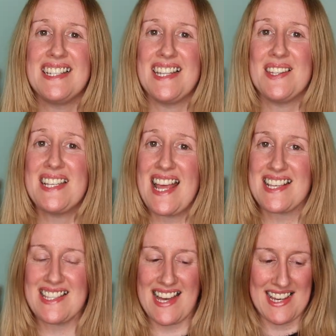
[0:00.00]
Now the
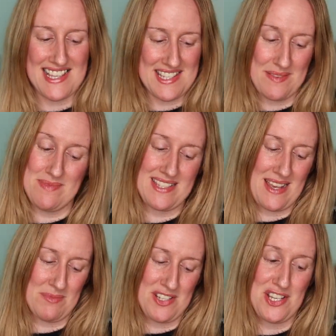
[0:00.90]
next items
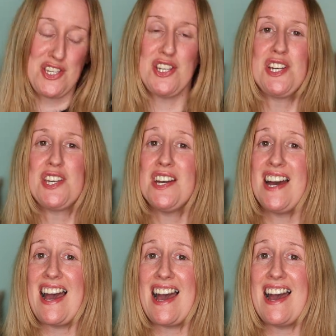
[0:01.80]
that I'm going to show you
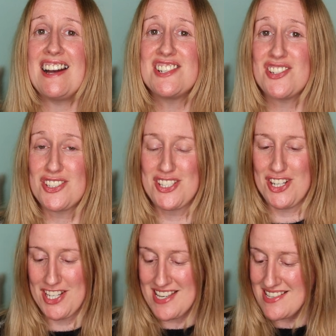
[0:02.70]
are dog
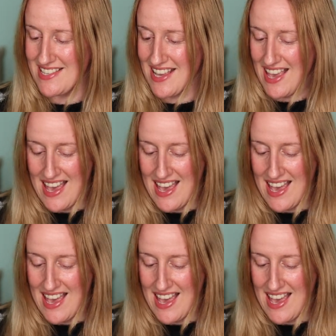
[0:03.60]
toys.